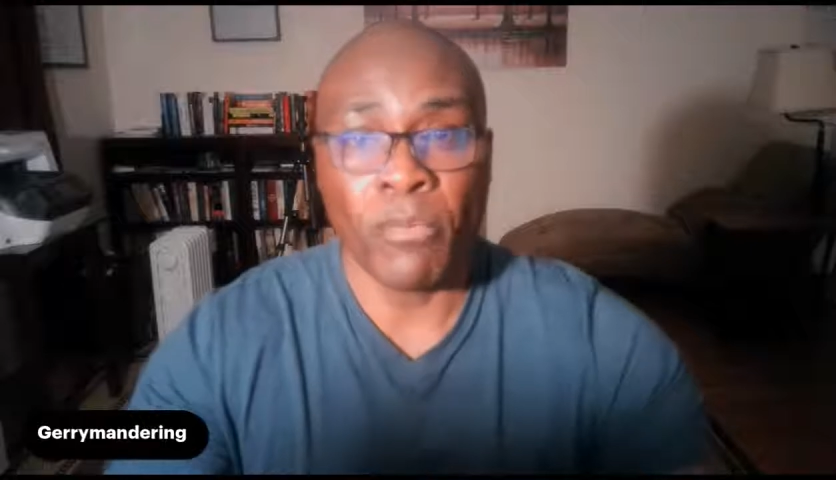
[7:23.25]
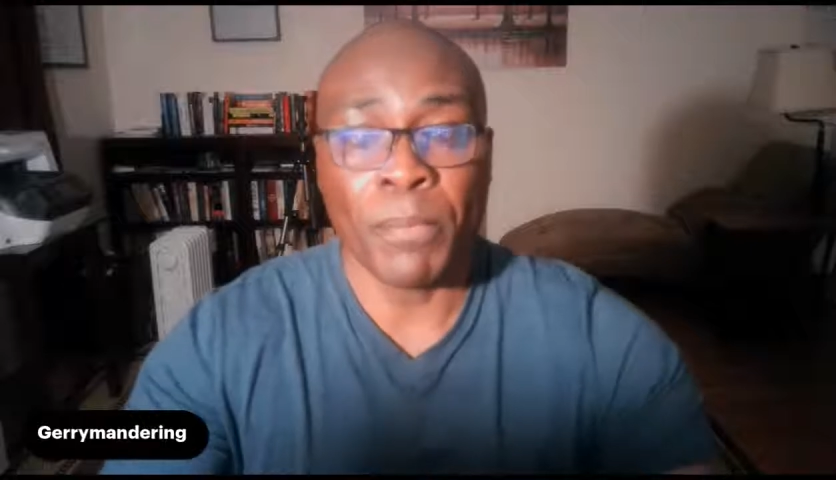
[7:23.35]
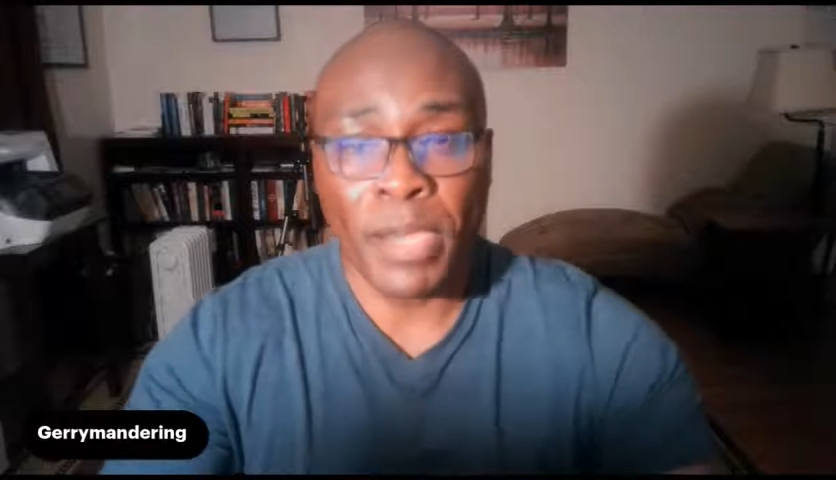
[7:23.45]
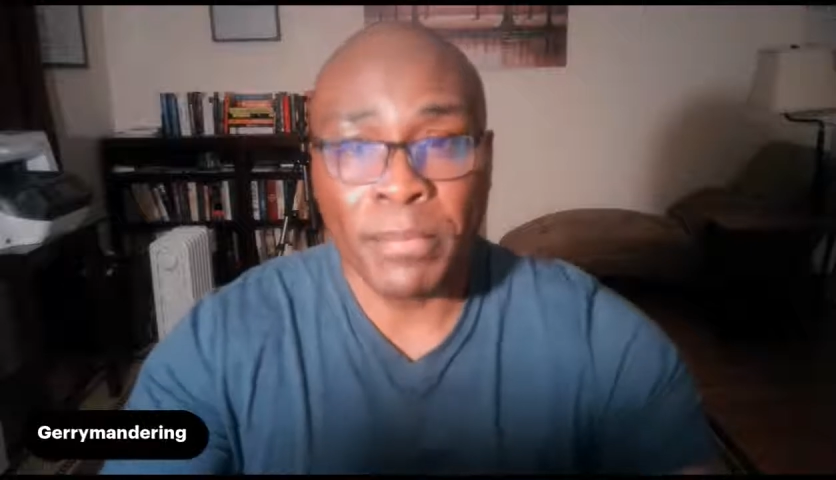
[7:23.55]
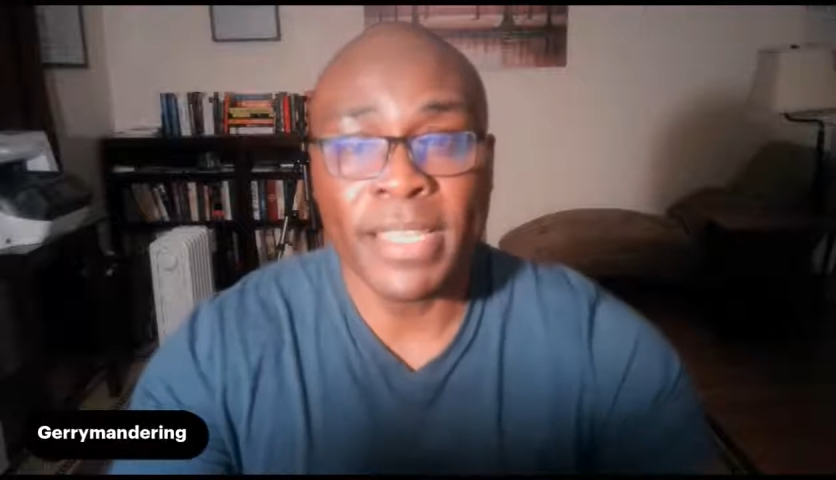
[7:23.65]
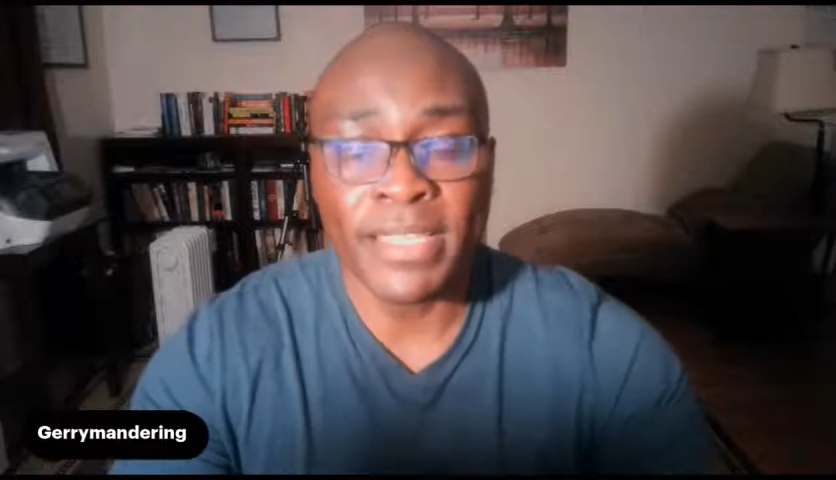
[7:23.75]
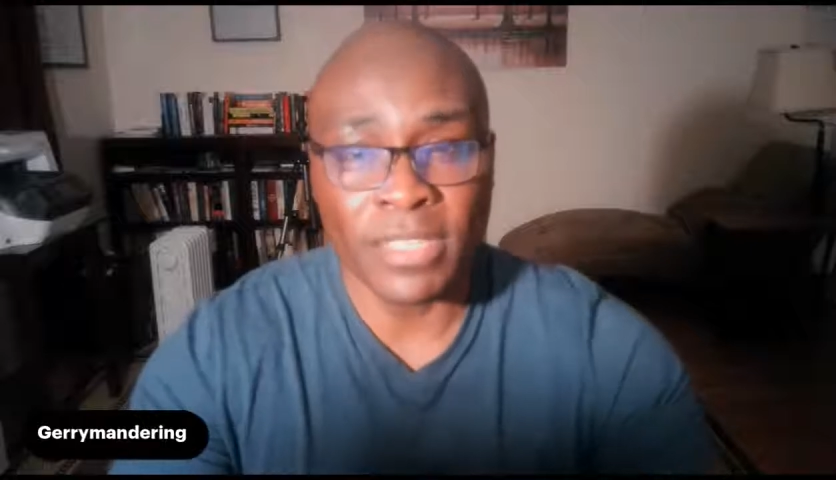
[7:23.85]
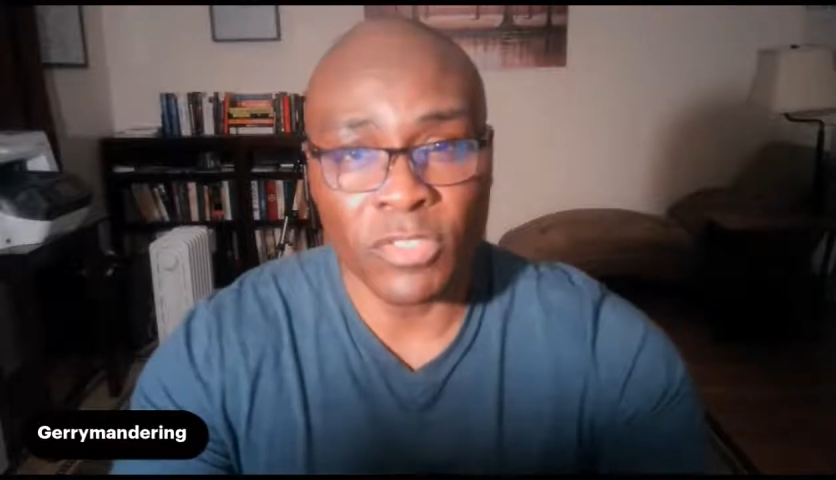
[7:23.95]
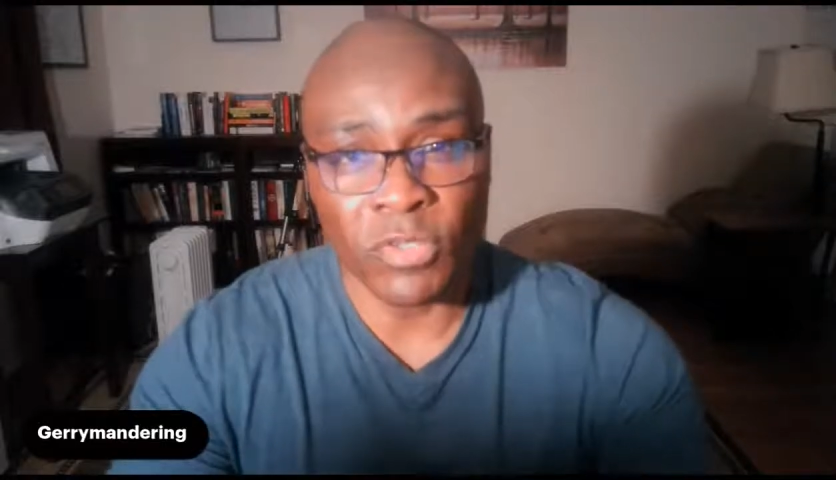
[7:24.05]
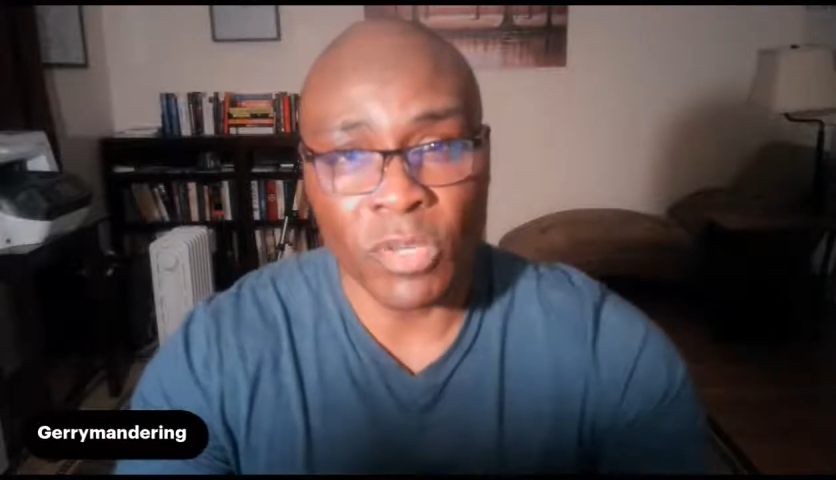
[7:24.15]

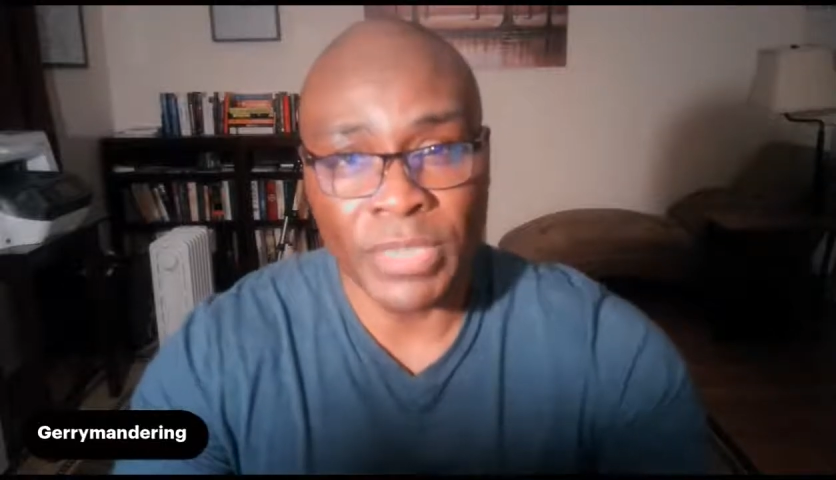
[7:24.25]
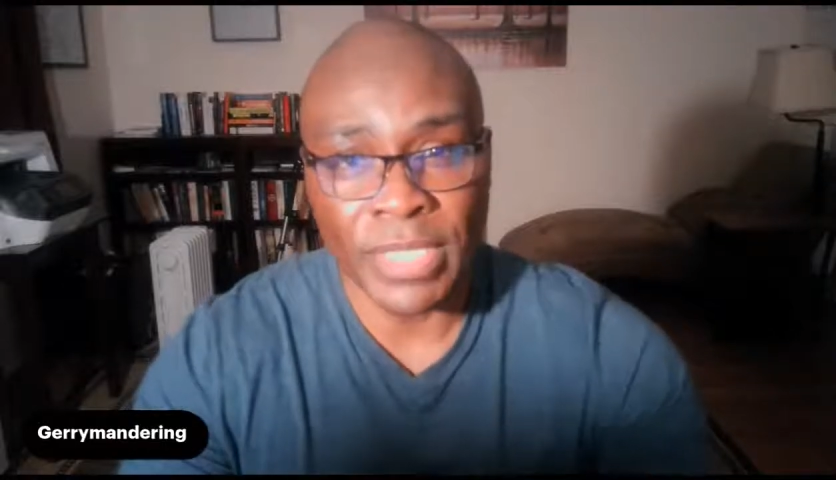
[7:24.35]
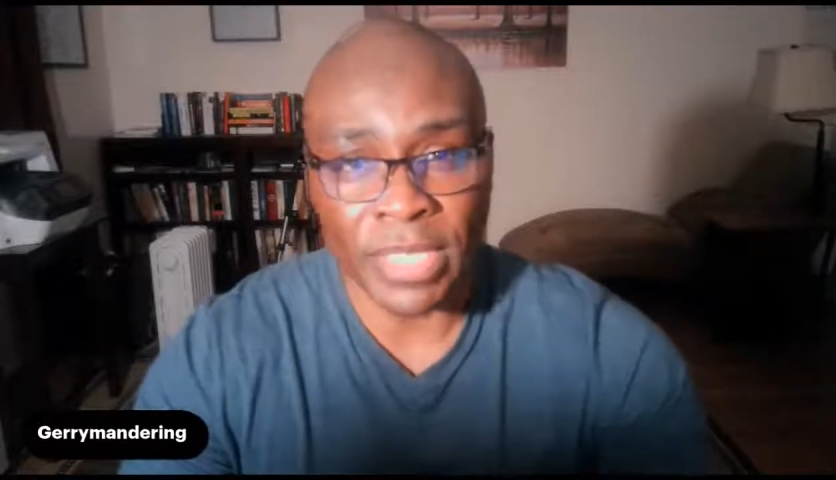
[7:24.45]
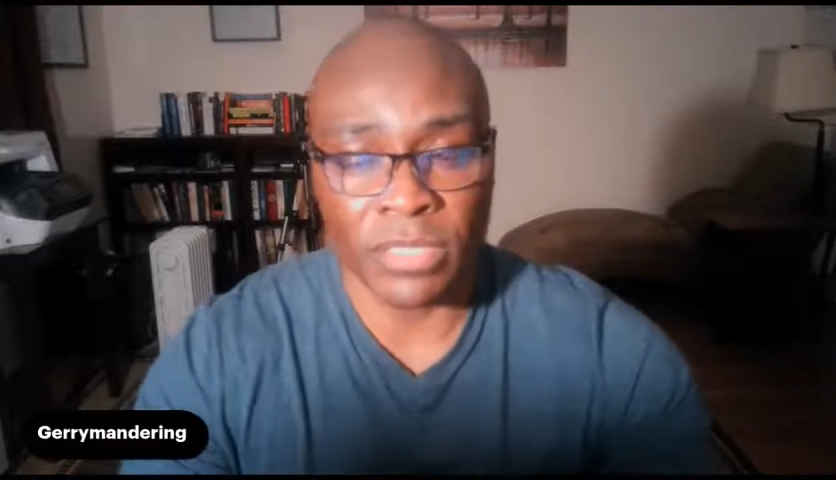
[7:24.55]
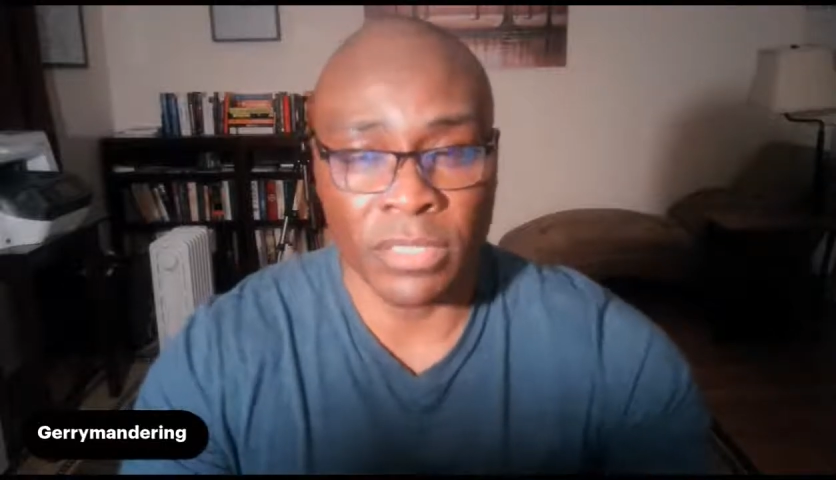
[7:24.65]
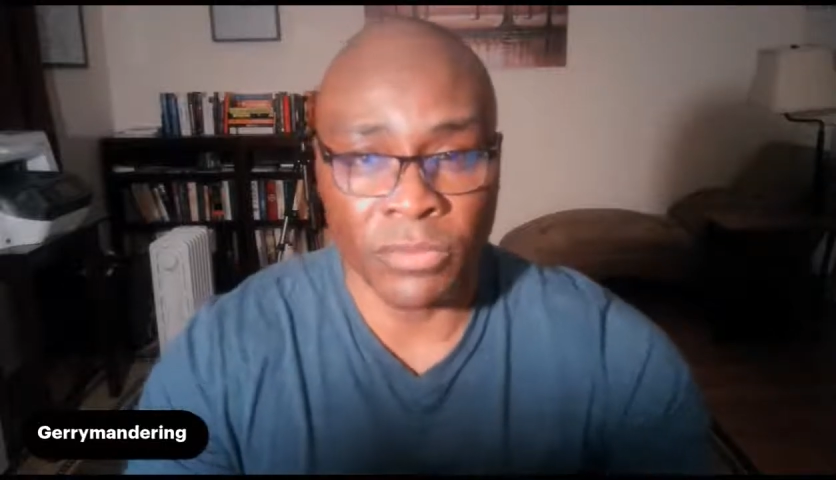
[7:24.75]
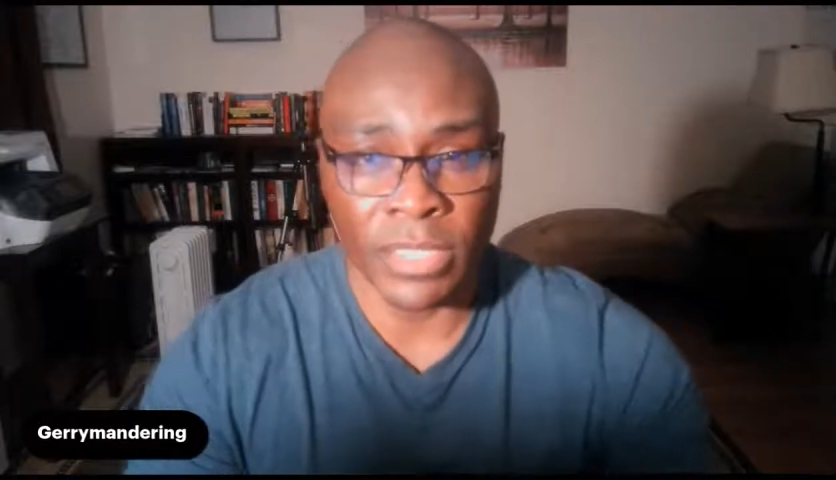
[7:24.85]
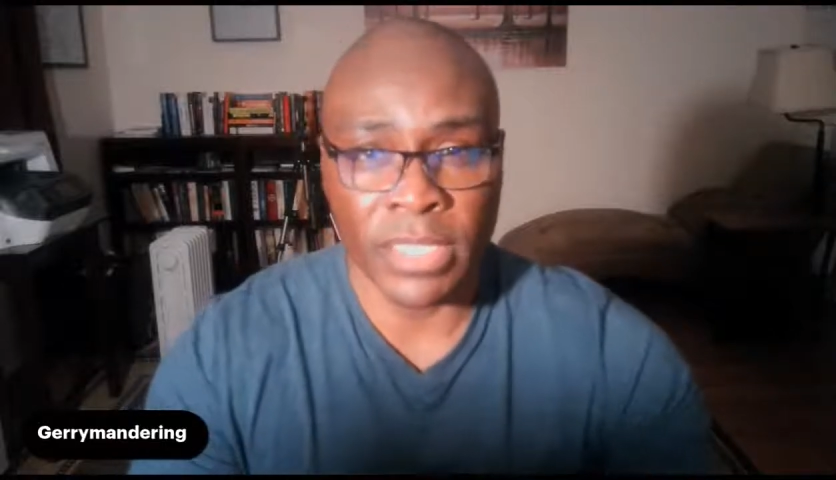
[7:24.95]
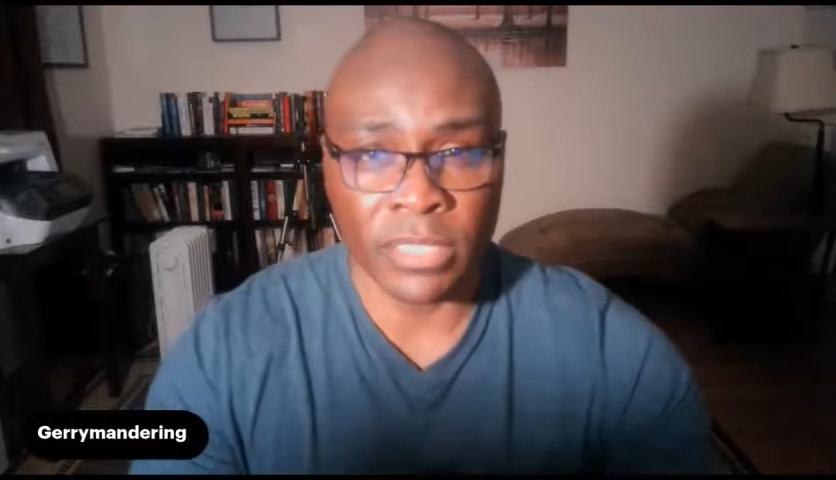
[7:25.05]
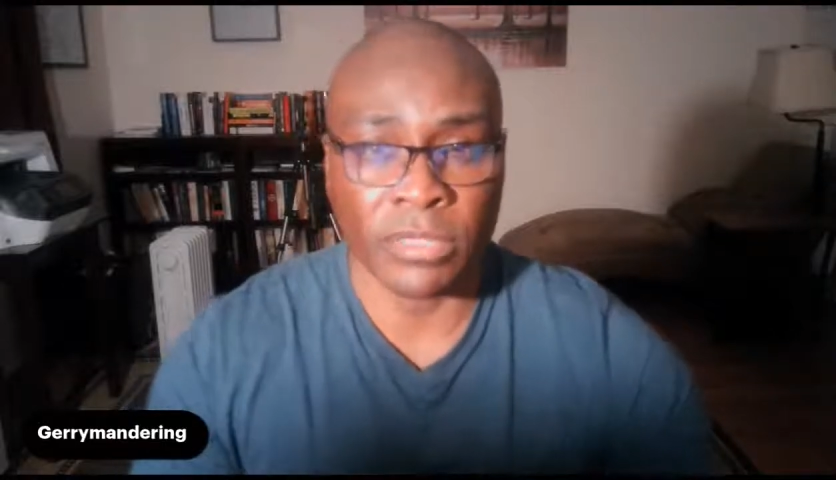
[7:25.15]
Republicans control
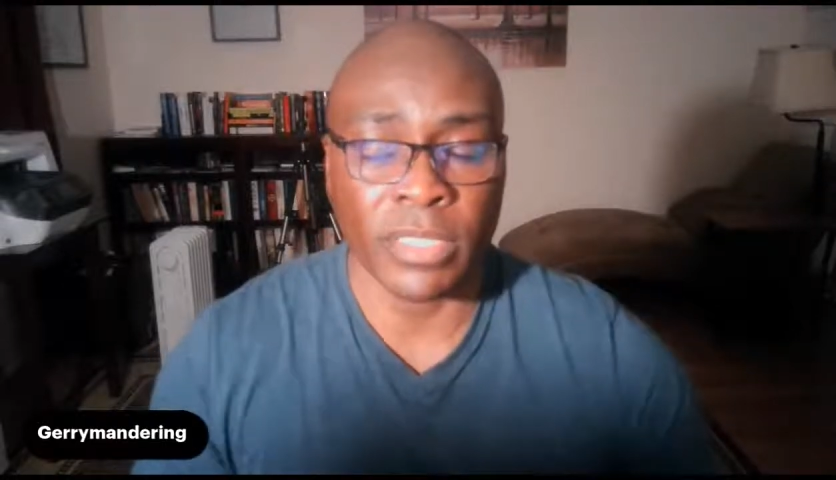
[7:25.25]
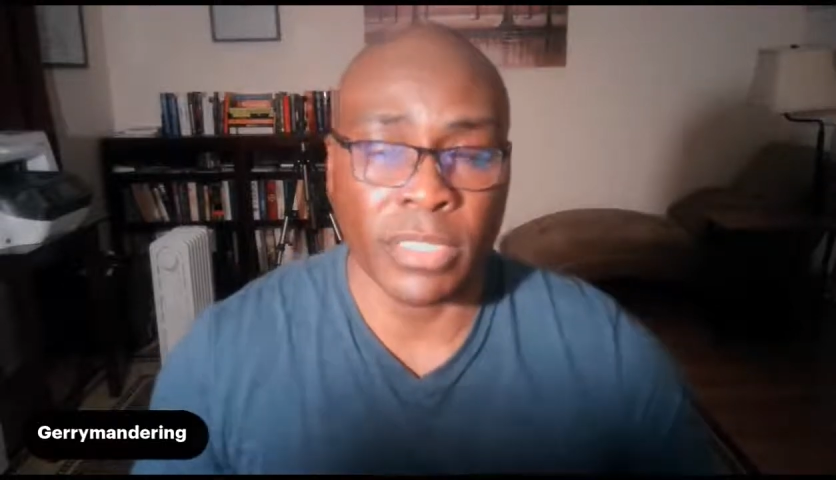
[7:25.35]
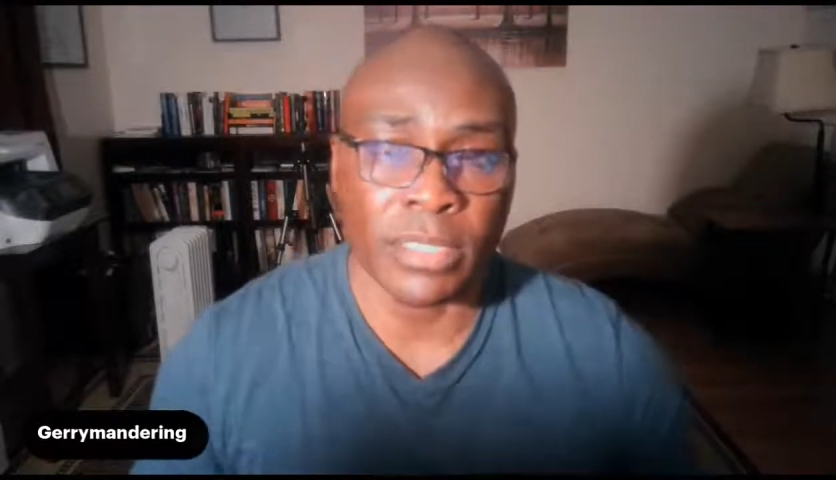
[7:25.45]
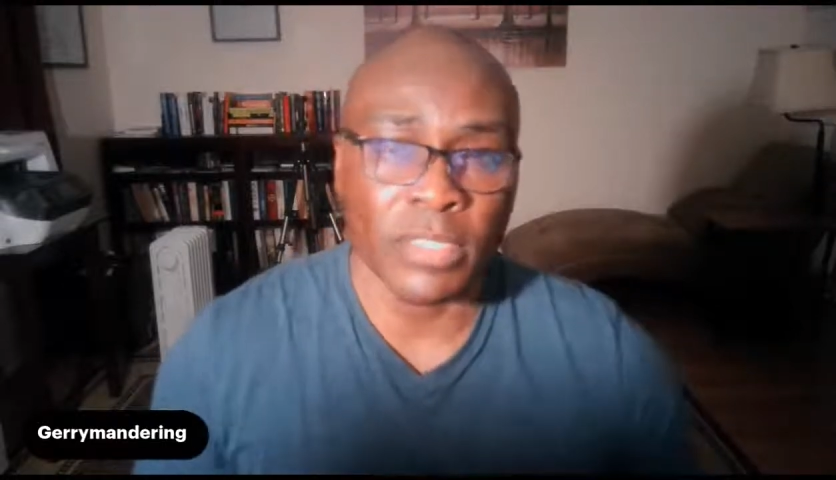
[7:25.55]
redistricting.